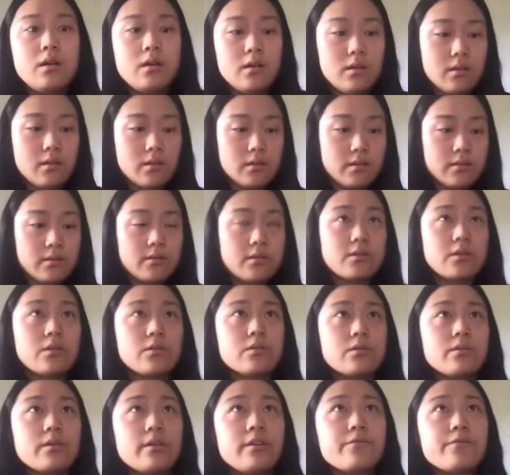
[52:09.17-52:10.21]

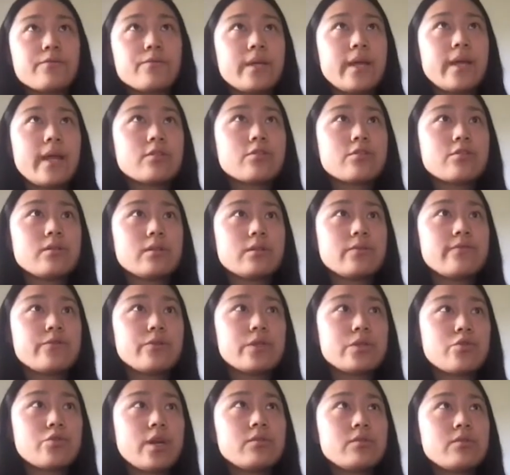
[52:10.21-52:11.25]
So if
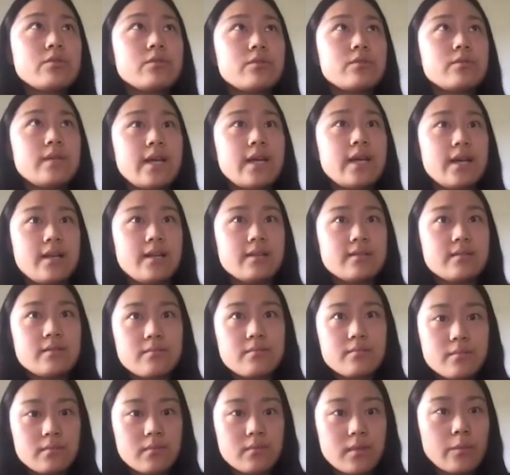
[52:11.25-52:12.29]
we try to do that,
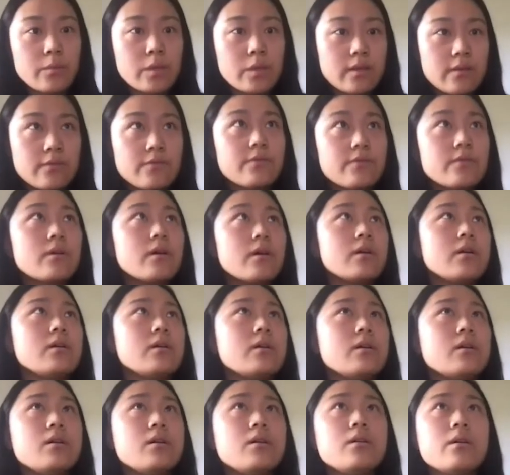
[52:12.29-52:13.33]
I mean,
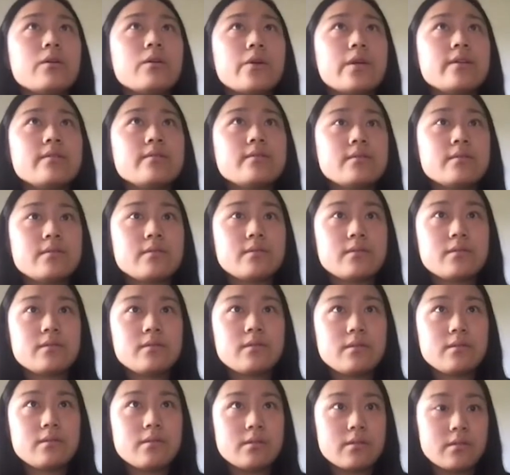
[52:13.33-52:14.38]
all right,
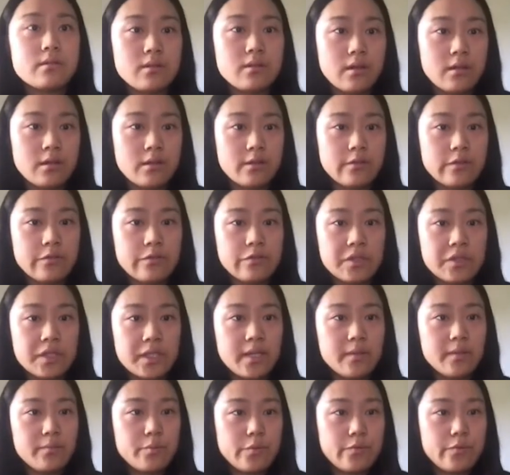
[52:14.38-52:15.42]
there are a lot of
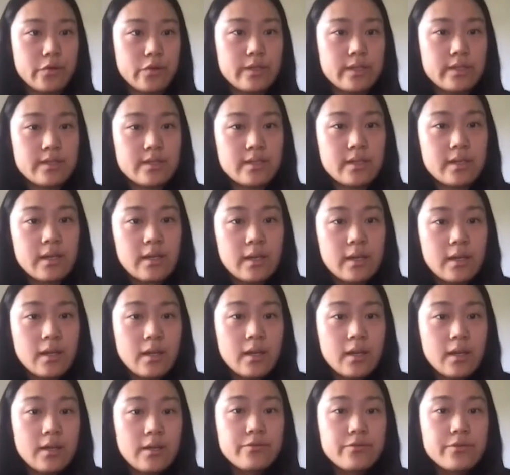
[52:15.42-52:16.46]
different names for this.
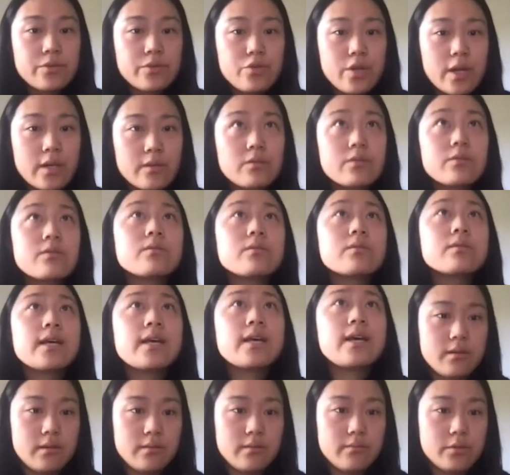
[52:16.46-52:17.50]
If we try to do
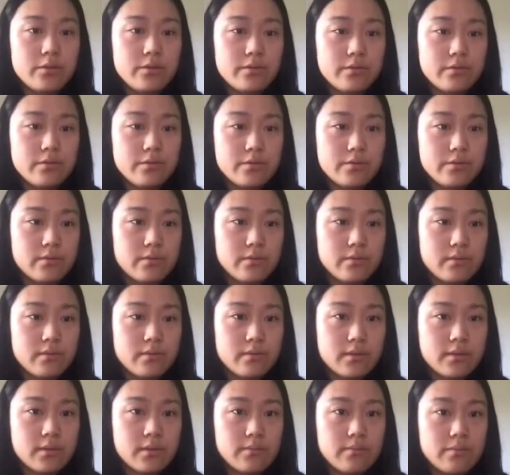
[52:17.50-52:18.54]
that, I'm going
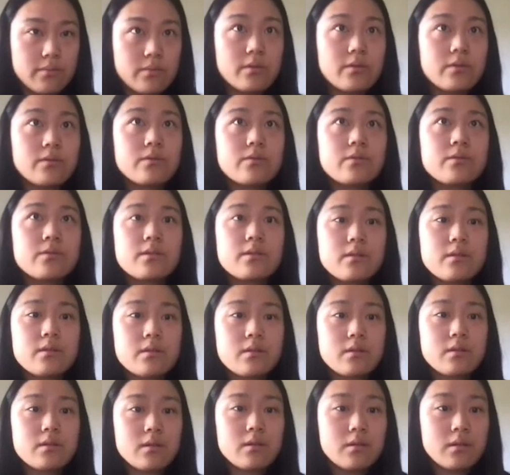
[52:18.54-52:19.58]
to skip those.
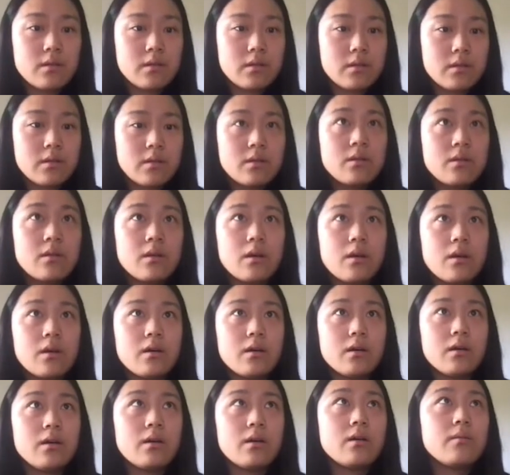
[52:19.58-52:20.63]

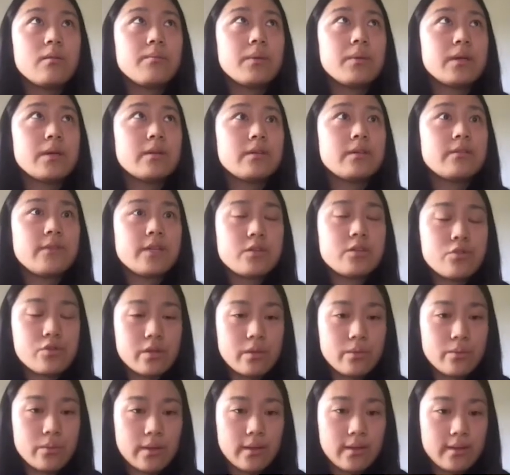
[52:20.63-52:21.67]
But
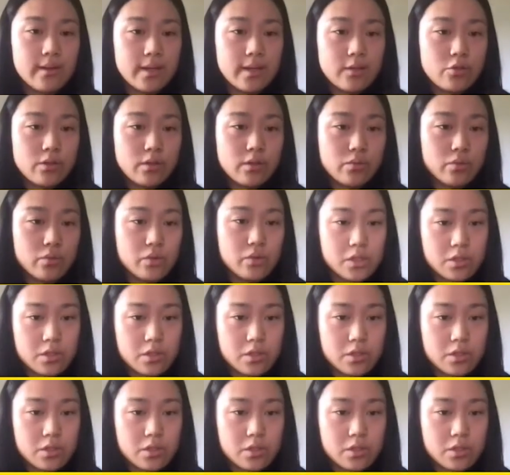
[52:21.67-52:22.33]
eventually we can actually